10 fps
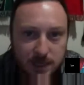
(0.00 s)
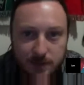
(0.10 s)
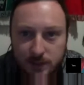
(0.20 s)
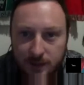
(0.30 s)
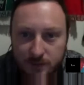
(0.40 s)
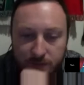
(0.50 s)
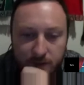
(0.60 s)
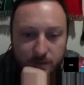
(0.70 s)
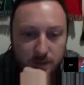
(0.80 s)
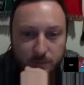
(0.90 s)
get far
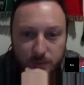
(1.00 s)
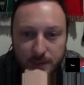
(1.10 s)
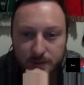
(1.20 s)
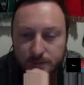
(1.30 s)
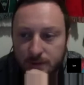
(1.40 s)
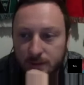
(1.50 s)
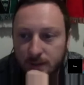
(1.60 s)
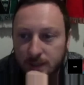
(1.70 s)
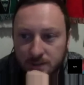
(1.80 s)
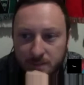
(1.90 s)
in the playoff.
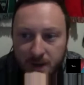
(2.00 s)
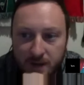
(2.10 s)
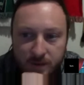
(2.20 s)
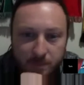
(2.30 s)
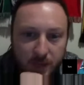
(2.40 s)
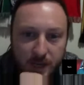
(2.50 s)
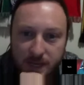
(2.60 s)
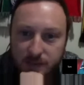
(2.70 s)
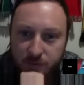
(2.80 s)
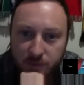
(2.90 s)
That's
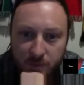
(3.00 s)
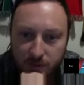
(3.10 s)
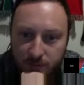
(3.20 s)
nice football.